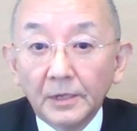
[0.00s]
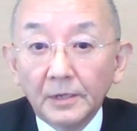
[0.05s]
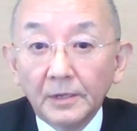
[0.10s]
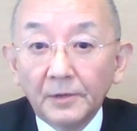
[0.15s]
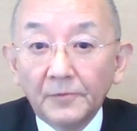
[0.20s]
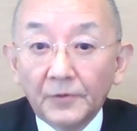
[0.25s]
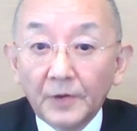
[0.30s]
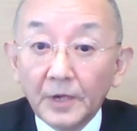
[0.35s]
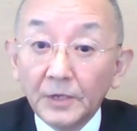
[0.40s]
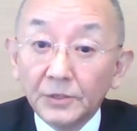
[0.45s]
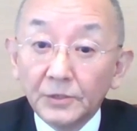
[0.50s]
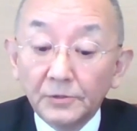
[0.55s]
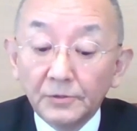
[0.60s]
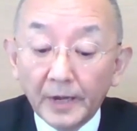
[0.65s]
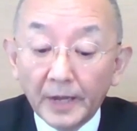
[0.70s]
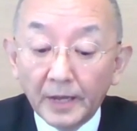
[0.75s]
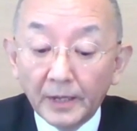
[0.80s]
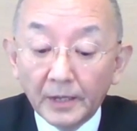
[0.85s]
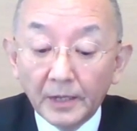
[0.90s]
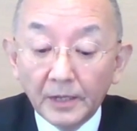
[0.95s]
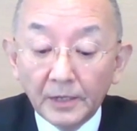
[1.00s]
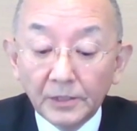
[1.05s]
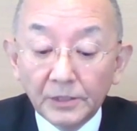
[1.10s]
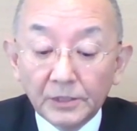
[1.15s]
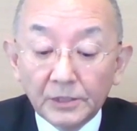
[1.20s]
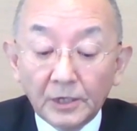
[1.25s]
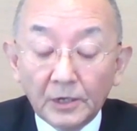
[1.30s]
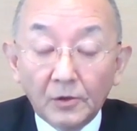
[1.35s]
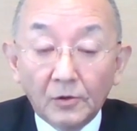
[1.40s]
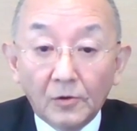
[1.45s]
inflation rate is
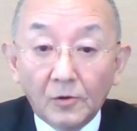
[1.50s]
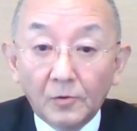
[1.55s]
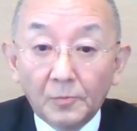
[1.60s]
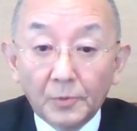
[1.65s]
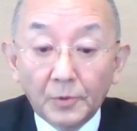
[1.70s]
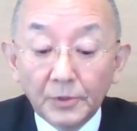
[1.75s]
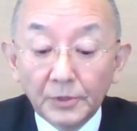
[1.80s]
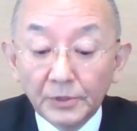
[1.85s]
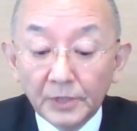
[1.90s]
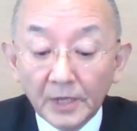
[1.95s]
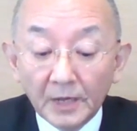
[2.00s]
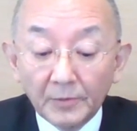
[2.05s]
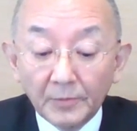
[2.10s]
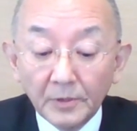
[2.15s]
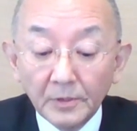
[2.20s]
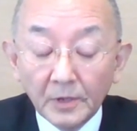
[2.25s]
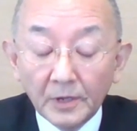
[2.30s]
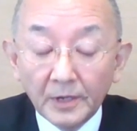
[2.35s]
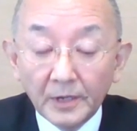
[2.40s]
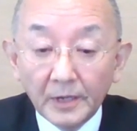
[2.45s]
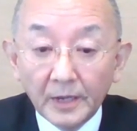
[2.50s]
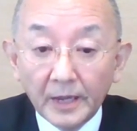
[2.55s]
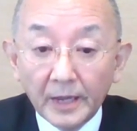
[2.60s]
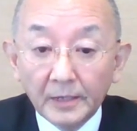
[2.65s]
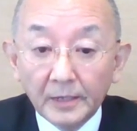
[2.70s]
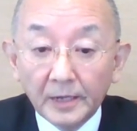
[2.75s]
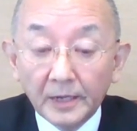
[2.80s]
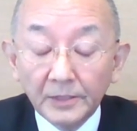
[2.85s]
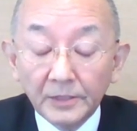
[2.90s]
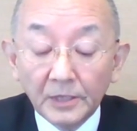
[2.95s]
still 0.7 and
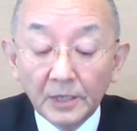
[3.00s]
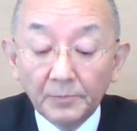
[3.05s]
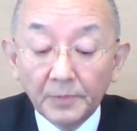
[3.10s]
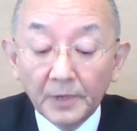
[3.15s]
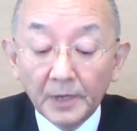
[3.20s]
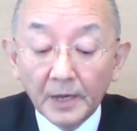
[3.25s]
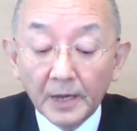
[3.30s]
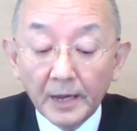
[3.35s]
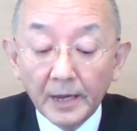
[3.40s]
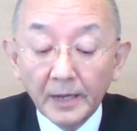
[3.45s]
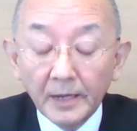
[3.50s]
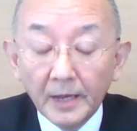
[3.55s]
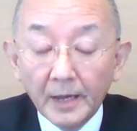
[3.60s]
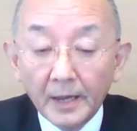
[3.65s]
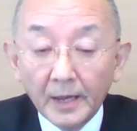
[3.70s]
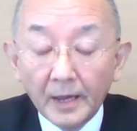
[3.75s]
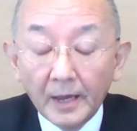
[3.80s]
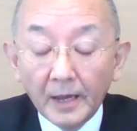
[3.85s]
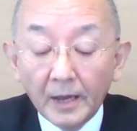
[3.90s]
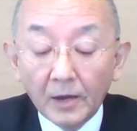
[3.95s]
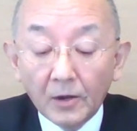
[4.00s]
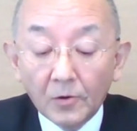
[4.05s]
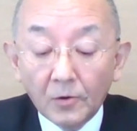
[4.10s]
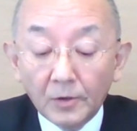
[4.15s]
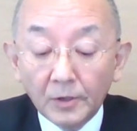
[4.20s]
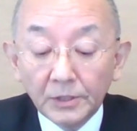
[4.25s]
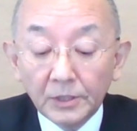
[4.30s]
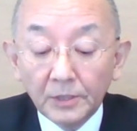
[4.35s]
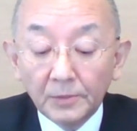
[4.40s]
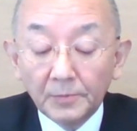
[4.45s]
headline CPI, and
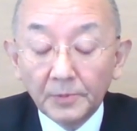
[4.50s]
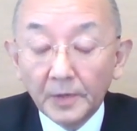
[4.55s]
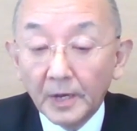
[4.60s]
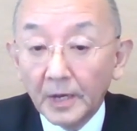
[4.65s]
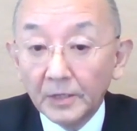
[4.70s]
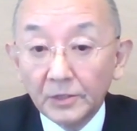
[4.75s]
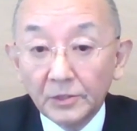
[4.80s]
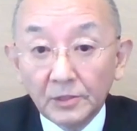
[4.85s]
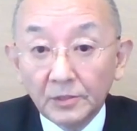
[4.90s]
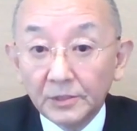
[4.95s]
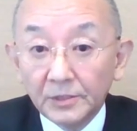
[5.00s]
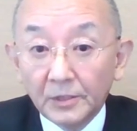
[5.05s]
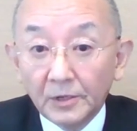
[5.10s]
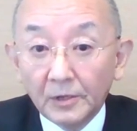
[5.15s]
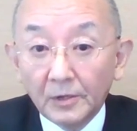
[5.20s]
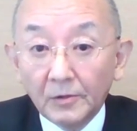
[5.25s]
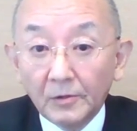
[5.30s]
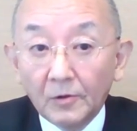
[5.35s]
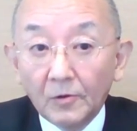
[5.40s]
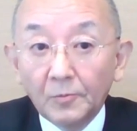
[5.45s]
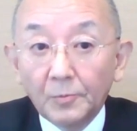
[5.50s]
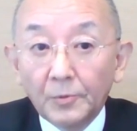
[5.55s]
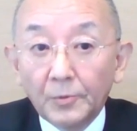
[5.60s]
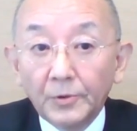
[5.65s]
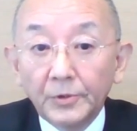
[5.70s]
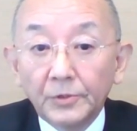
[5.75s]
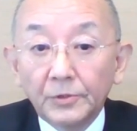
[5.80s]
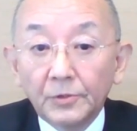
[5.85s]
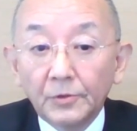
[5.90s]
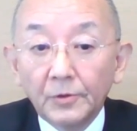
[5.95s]
core CPI is still
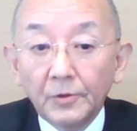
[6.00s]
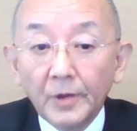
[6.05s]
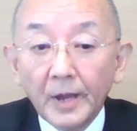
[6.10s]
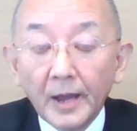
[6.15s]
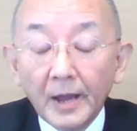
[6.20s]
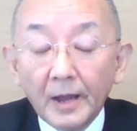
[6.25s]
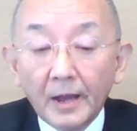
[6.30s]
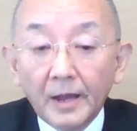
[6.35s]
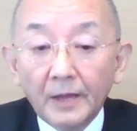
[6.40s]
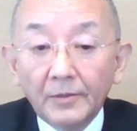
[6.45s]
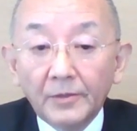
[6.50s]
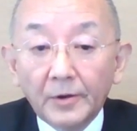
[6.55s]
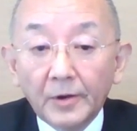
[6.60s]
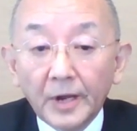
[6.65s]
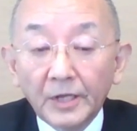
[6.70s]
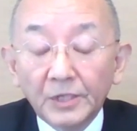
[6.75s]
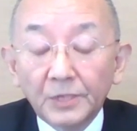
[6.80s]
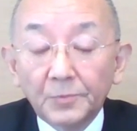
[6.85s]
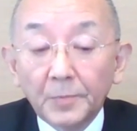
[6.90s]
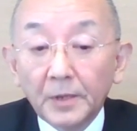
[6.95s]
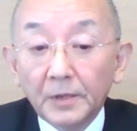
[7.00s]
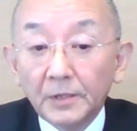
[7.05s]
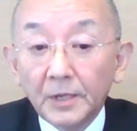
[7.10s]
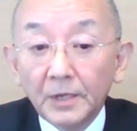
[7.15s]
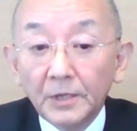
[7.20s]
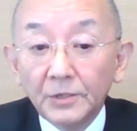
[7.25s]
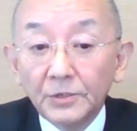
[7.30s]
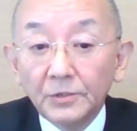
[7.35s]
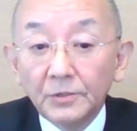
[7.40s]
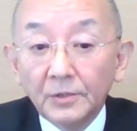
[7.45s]
0.2. And there are
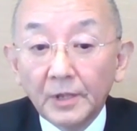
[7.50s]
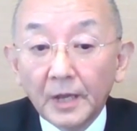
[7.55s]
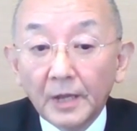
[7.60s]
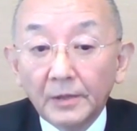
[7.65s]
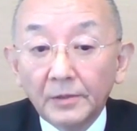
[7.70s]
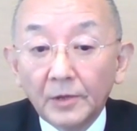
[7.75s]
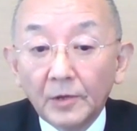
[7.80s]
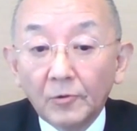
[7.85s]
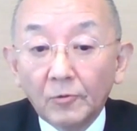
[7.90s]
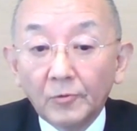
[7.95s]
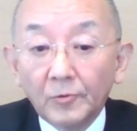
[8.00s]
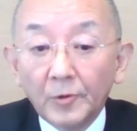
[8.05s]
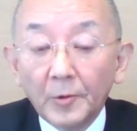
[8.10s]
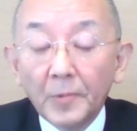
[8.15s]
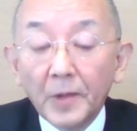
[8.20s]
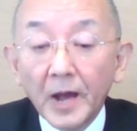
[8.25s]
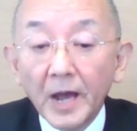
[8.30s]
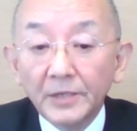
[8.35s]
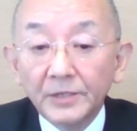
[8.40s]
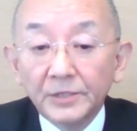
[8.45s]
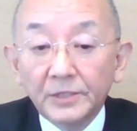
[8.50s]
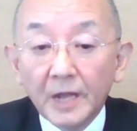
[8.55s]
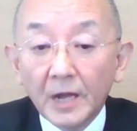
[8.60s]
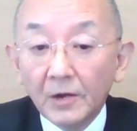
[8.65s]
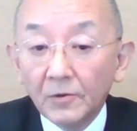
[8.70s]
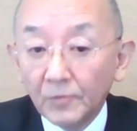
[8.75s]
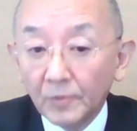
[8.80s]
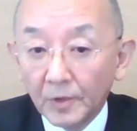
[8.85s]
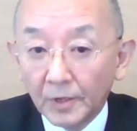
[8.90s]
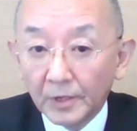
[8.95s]
expectations that they will revise
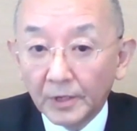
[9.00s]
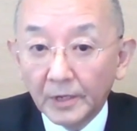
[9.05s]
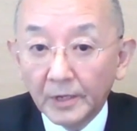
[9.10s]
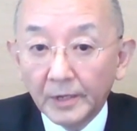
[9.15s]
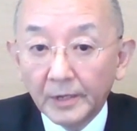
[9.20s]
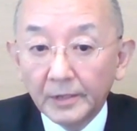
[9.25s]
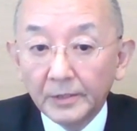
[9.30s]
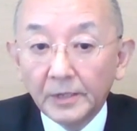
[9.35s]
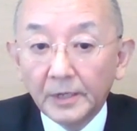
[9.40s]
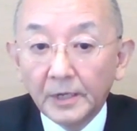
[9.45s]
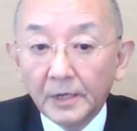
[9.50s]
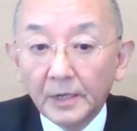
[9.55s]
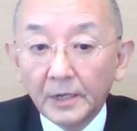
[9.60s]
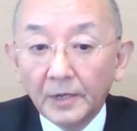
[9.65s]
downward the